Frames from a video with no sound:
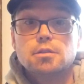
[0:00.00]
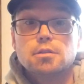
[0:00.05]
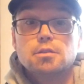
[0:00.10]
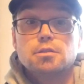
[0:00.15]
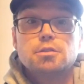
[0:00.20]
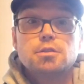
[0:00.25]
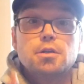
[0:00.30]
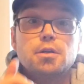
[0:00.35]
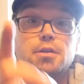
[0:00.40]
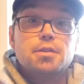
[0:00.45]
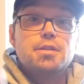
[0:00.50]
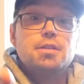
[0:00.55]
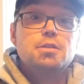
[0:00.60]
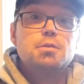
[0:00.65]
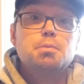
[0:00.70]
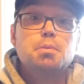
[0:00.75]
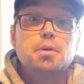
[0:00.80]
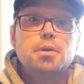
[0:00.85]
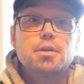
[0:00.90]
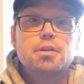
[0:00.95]
So at
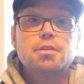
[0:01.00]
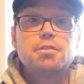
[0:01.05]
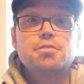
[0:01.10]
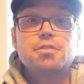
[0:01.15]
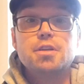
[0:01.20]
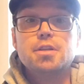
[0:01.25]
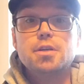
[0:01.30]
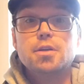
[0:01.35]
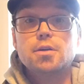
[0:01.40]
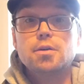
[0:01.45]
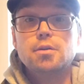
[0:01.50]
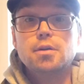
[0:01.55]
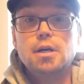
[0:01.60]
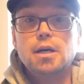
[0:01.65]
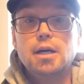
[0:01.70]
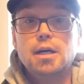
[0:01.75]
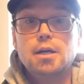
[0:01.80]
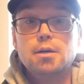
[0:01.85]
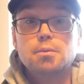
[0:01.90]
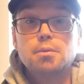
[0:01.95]
this point of the
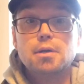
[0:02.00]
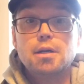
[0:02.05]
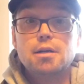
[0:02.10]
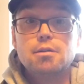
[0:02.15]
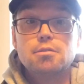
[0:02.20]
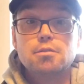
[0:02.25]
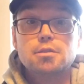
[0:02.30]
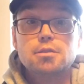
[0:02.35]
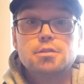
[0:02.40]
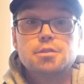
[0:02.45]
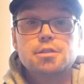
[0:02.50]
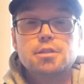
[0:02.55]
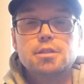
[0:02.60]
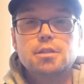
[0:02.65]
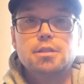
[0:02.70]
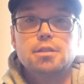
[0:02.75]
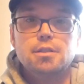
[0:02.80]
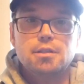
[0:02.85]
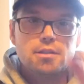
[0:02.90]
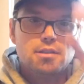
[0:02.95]
video, we're
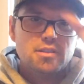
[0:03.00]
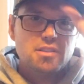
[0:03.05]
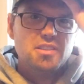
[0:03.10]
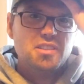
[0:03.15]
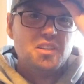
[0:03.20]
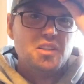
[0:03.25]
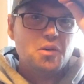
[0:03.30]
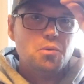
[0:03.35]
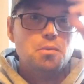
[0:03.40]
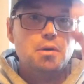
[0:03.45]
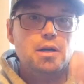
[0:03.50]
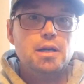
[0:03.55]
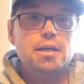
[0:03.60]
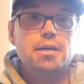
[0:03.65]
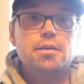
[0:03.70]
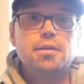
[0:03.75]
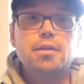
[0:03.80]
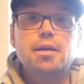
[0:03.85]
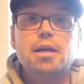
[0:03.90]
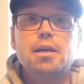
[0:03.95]
obviously a
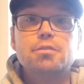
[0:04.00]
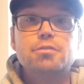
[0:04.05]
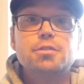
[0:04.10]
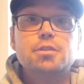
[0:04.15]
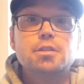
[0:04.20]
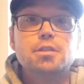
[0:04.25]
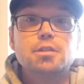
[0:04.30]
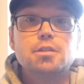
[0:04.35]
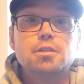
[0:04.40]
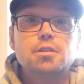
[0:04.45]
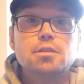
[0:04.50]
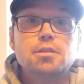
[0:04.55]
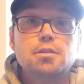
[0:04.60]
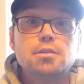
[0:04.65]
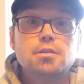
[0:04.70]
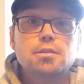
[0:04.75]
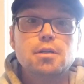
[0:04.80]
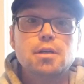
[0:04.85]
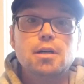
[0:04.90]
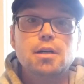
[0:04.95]
while after
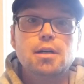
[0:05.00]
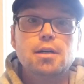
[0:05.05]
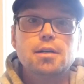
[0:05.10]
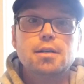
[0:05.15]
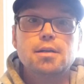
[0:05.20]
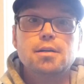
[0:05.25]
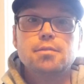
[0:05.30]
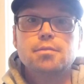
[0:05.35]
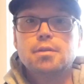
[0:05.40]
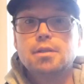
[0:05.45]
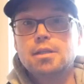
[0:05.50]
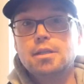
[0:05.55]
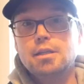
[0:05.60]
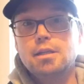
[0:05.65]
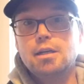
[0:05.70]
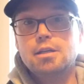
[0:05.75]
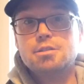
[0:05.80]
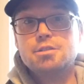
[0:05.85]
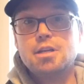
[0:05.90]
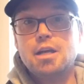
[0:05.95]
I
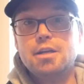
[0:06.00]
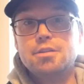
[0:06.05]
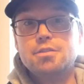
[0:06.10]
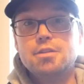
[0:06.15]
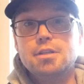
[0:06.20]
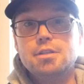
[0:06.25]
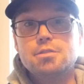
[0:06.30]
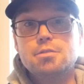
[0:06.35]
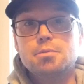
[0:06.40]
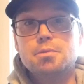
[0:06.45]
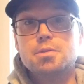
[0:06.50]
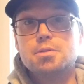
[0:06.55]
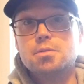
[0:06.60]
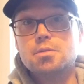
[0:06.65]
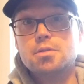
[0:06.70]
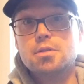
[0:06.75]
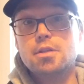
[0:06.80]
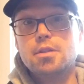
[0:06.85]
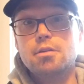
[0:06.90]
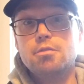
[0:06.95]
shot this, which
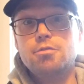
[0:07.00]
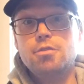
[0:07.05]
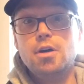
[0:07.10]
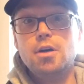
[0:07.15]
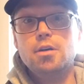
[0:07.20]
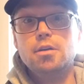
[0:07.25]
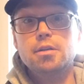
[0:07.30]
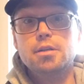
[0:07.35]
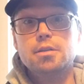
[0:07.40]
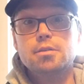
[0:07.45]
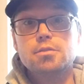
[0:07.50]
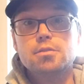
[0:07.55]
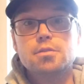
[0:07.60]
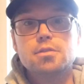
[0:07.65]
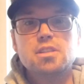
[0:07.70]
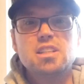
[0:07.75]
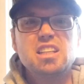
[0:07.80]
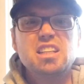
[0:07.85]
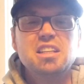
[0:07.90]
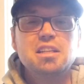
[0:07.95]
was in the fall, and it
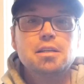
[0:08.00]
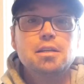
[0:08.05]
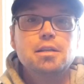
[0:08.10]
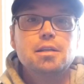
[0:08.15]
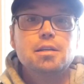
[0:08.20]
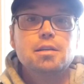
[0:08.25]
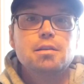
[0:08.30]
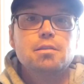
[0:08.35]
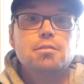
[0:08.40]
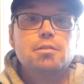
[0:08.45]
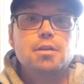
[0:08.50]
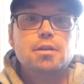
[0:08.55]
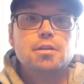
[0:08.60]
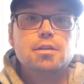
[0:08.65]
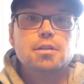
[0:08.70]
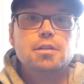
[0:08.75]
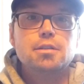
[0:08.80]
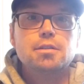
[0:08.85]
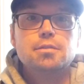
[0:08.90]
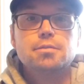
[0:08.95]
was
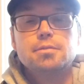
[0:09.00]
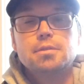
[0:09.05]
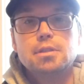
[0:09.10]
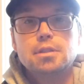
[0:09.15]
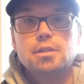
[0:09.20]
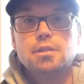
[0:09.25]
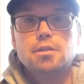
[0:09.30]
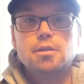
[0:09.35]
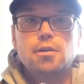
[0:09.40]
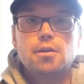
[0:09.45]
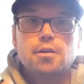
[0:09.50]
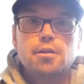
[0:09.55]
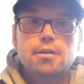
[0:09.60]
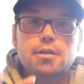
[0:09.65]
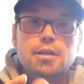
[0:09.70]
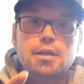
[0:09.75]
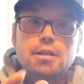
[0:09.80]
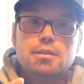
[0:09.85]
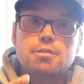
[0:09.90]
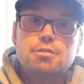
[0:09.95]
very
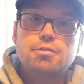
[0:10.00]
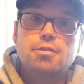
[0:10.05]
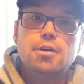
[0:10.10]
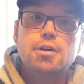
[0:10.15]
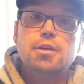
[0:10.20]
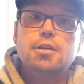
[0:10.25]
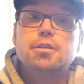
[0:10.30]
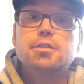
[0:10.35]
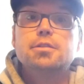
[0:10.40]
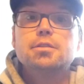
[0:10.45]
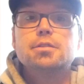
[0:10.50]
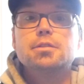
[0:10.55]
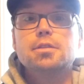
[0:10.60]
early as fall.